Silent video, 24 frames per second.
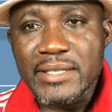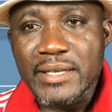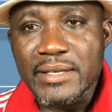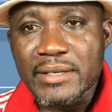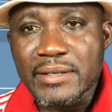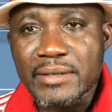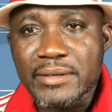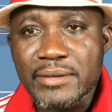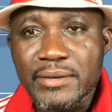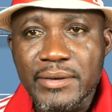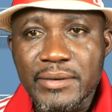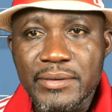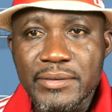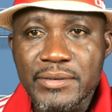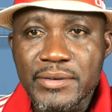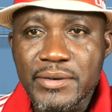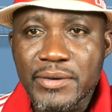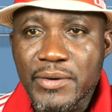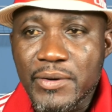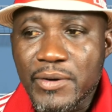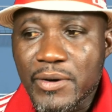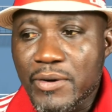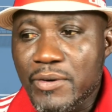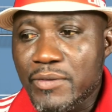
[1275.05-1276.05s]
and you
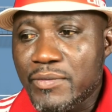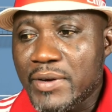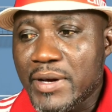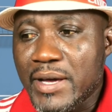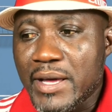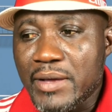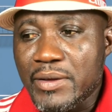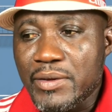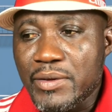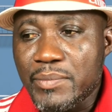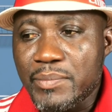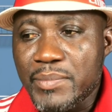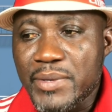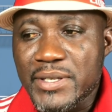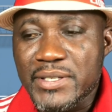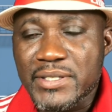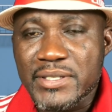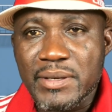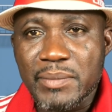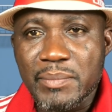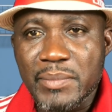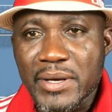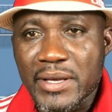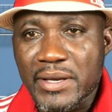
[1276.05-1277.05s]
go over and you beat
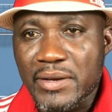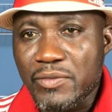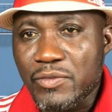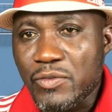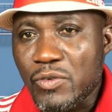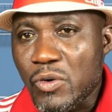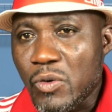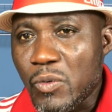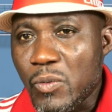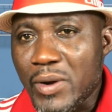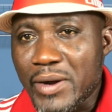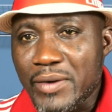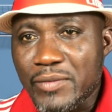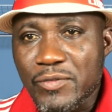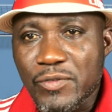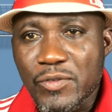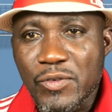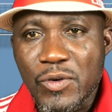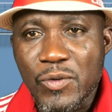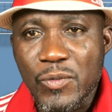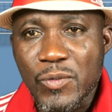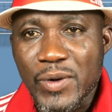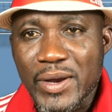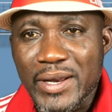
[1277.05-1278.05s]
somebody 4-1,
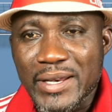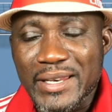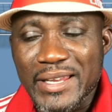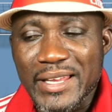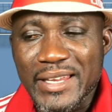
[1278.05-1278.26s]
4-1.